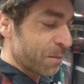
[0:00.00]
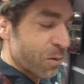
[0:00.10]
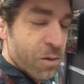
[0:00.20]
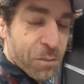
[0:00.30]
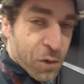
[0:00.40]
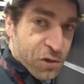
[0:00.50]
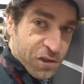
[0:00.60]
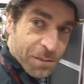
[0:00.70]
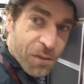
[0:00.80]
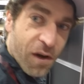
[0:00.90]
people will
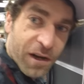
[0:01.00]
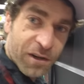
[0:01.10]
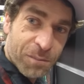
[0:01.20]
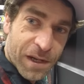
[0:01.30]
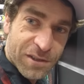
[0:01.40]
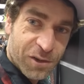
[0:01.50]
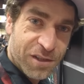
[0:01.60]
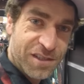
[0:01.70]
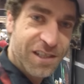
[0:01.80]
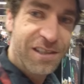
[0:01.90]
purchase a bike based on
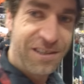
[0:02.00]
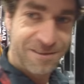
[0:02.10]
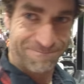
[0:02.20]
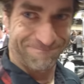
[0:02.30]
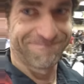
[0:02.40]
the seat. Yeah.